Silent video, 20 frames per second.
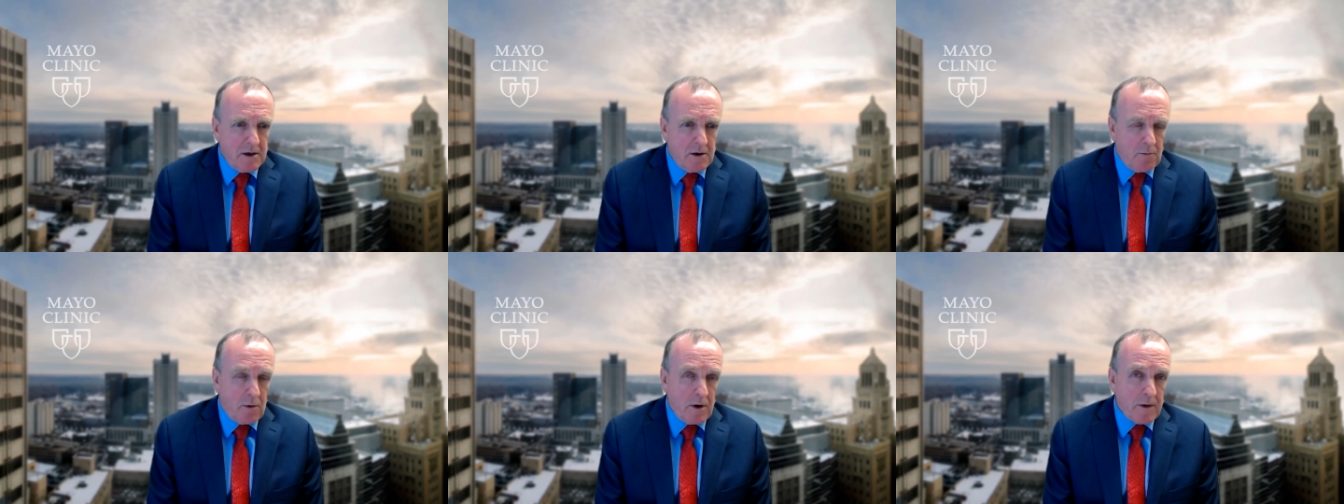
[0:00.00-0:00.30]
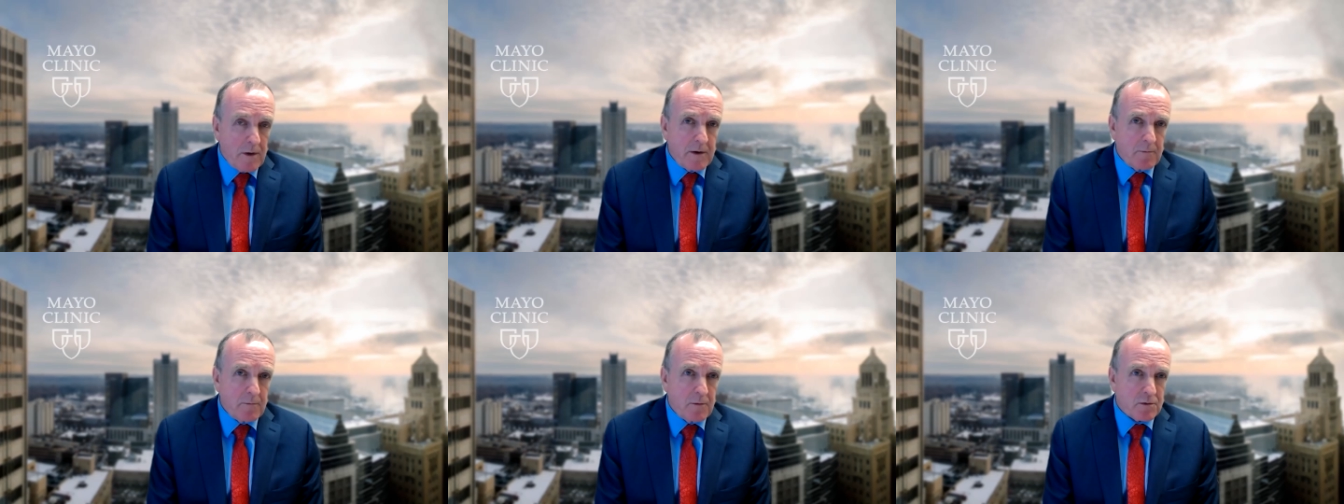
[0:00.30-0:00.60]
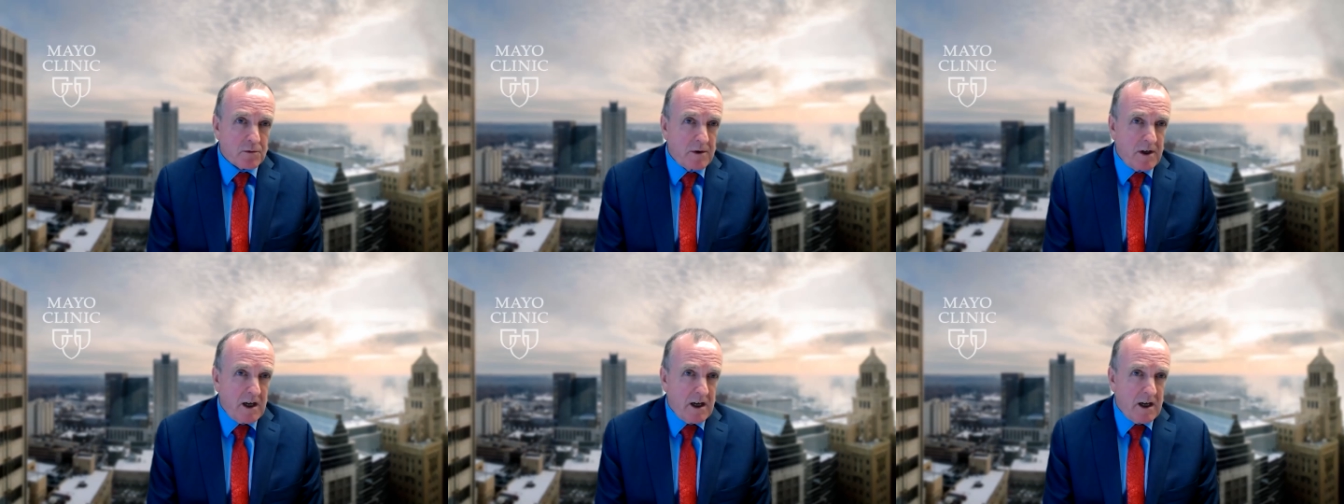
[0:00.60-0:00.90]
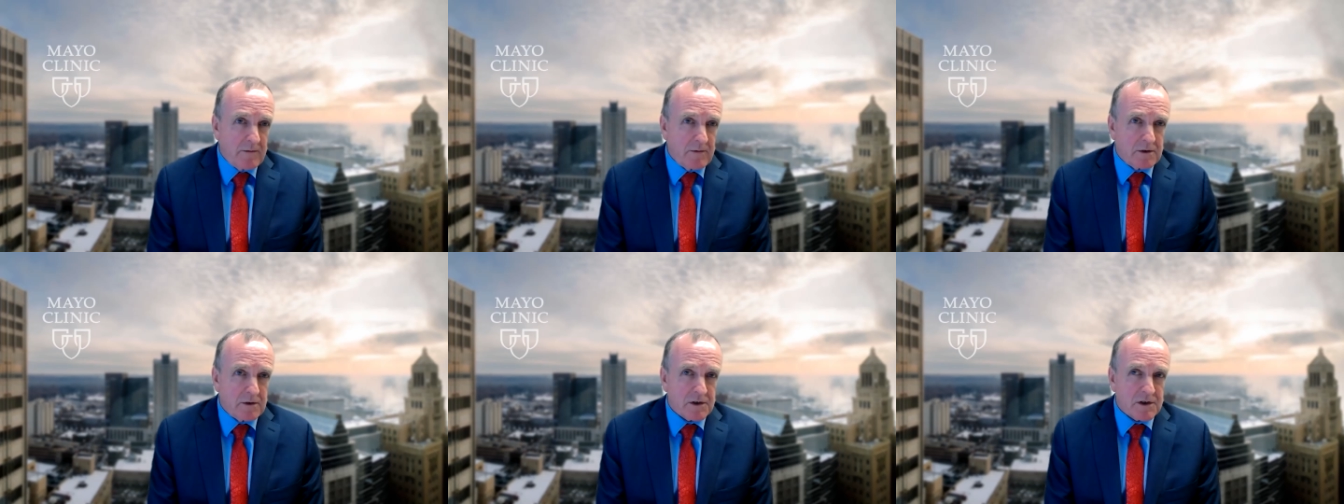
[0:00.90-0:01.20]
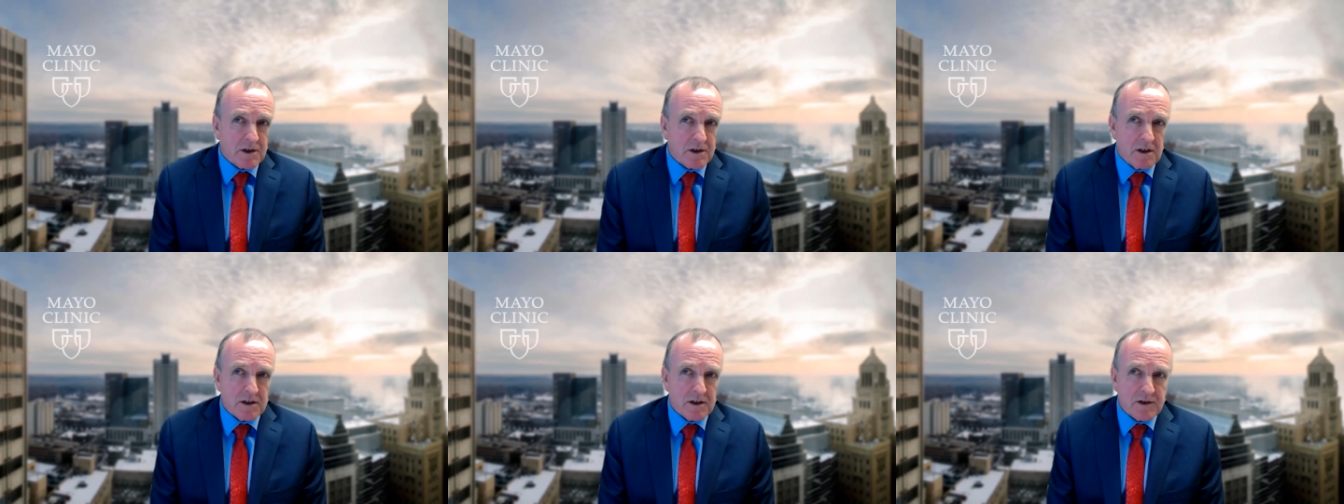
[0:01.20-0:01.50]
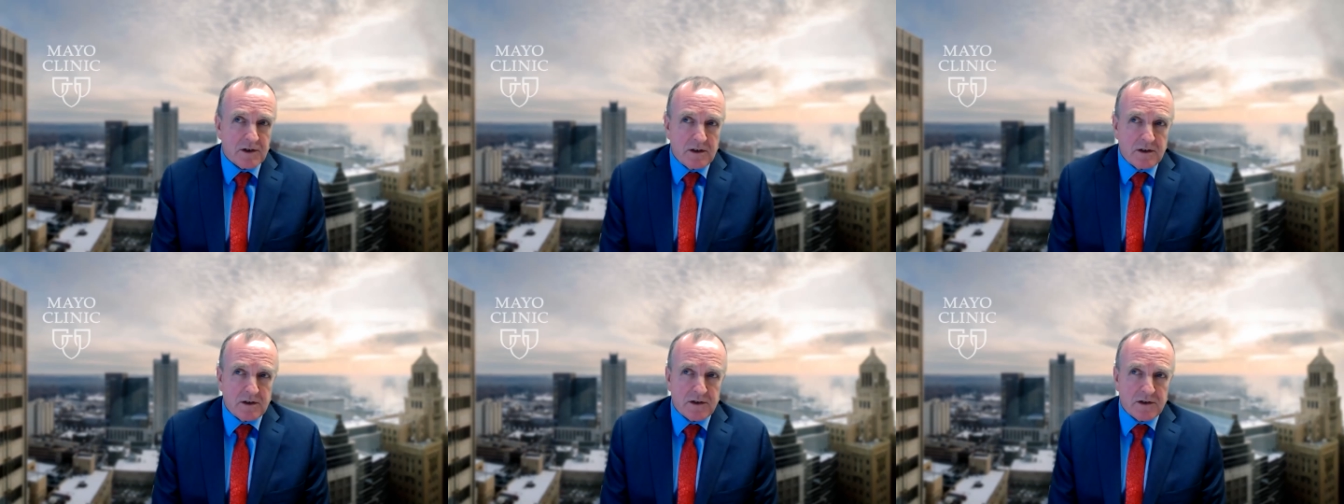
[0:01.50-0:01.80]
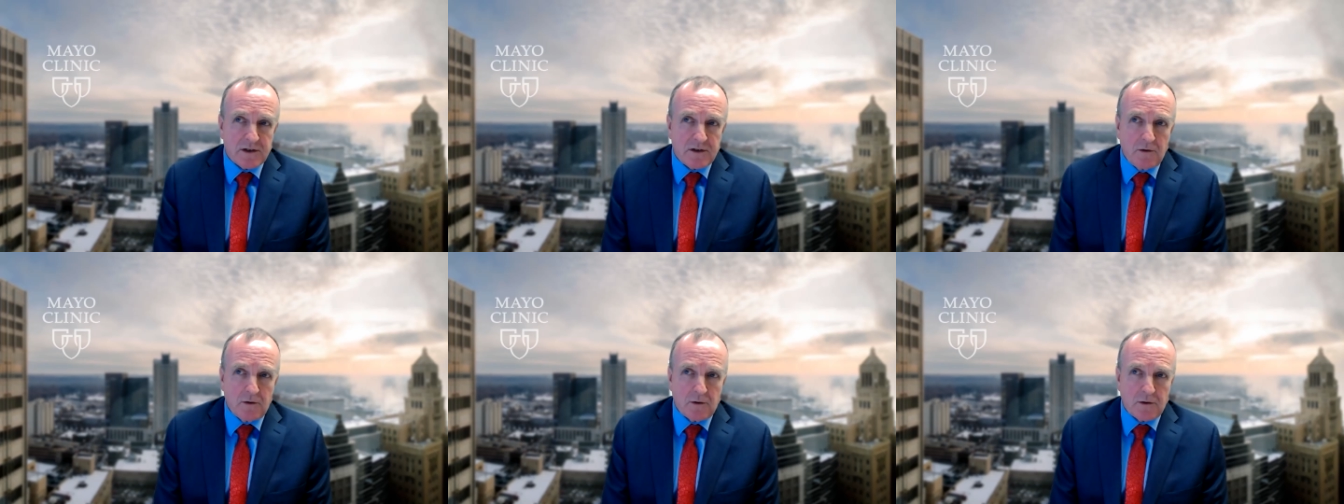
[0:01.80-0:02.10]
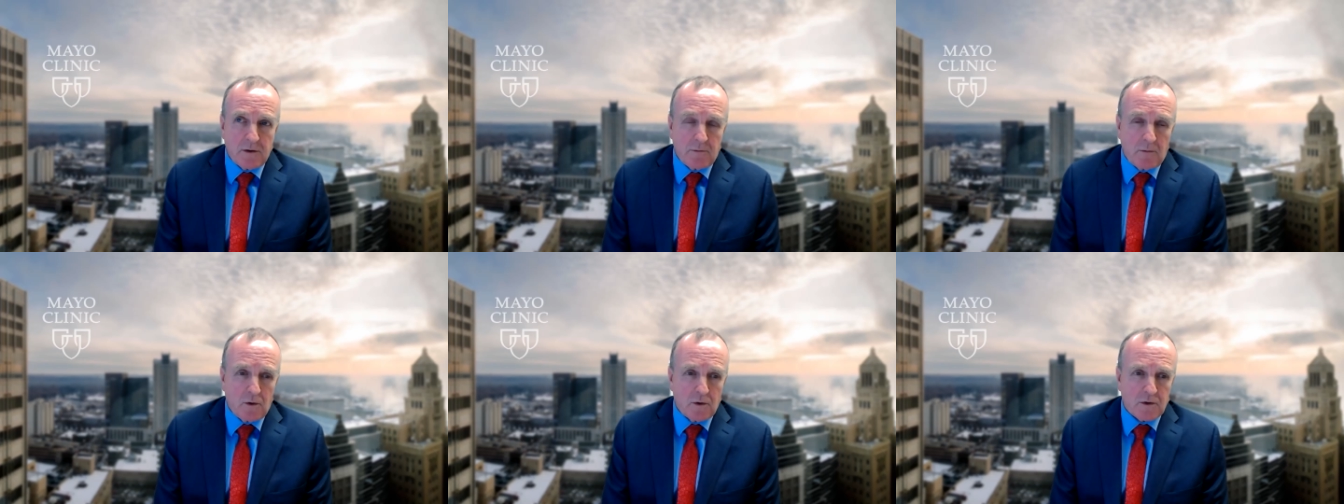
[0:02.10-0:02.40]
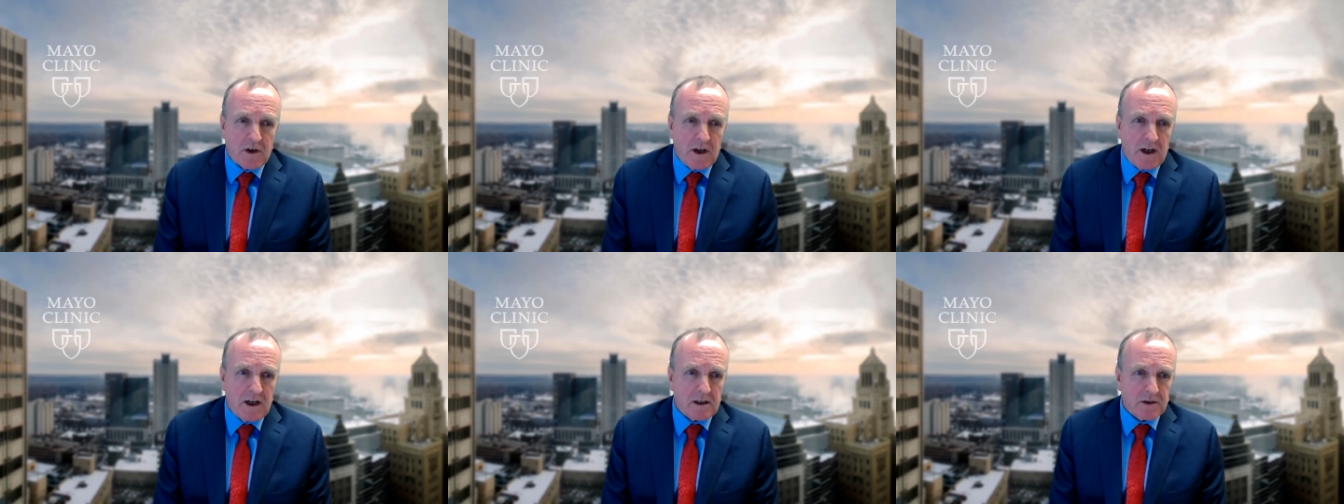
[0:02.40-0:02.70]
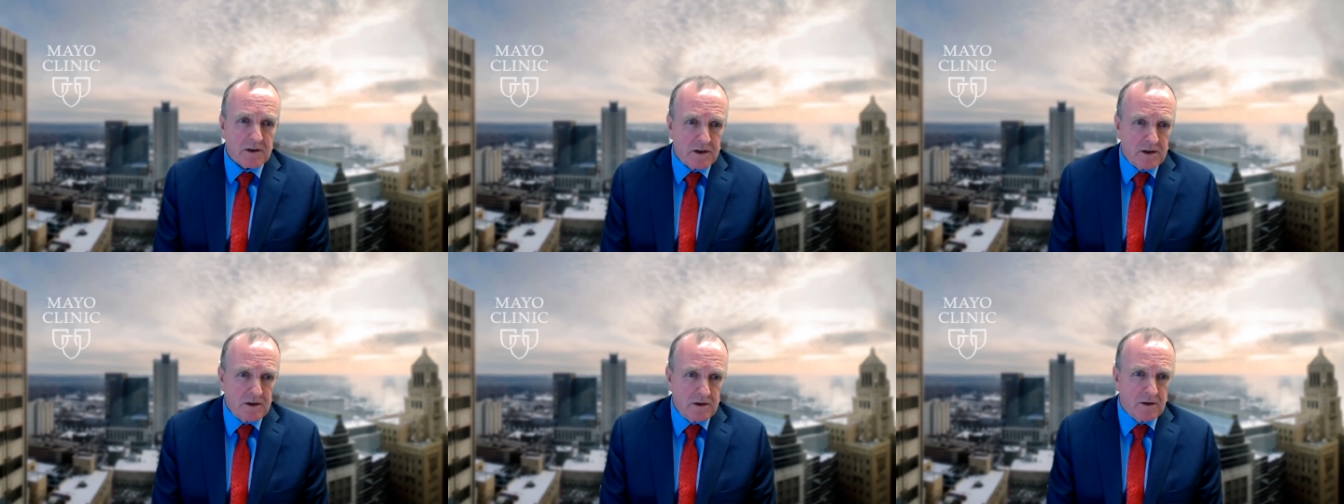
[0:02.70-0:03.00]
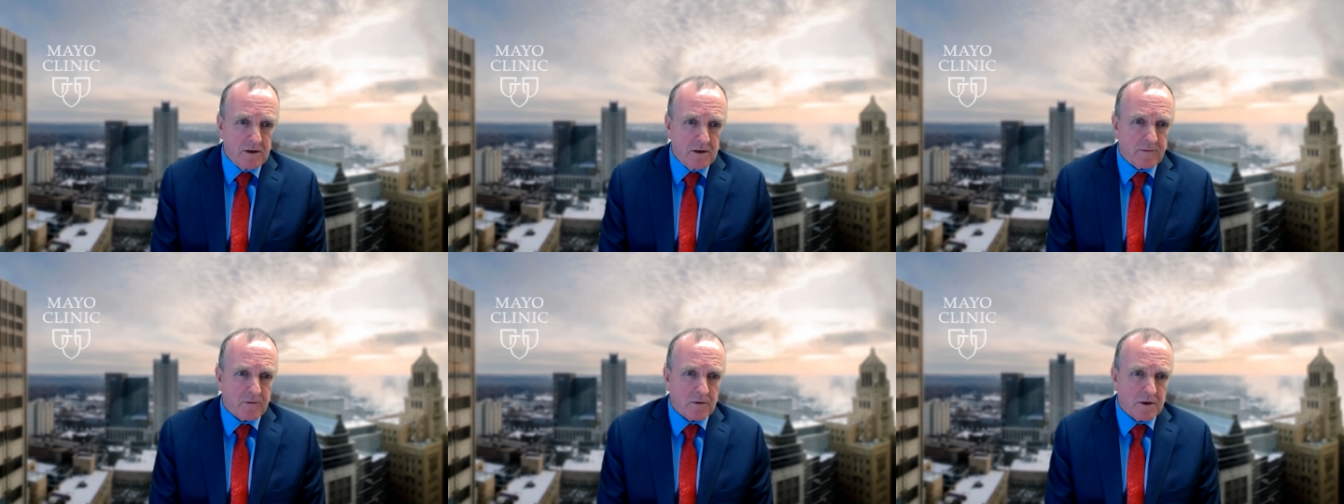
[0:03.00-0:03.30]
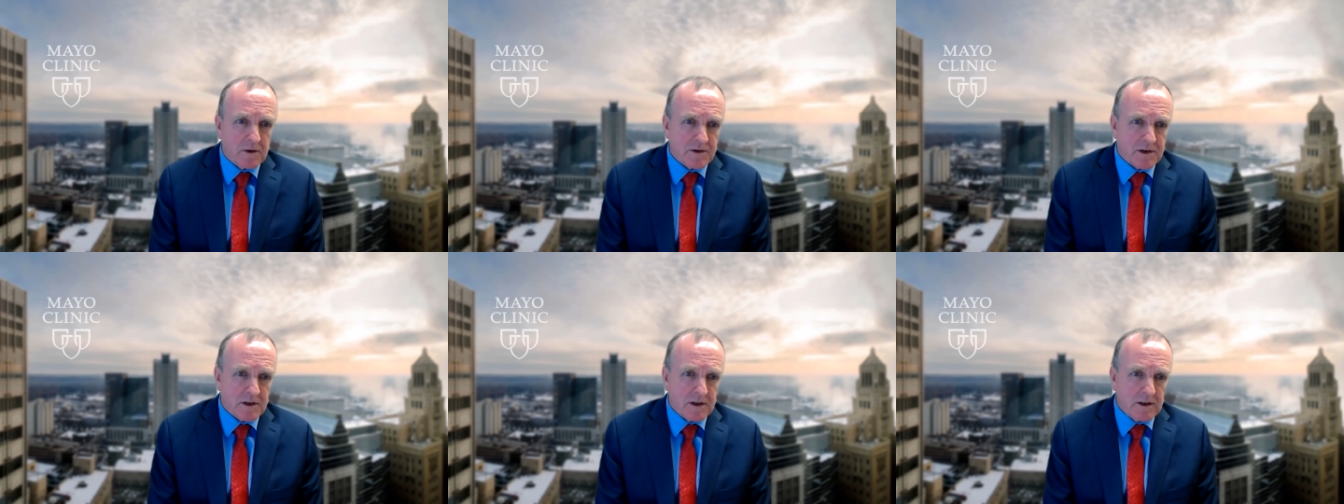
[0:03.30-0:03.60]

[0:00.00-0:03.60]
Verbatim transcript: one thing which we haven't discussed is, you know, the mortality difference.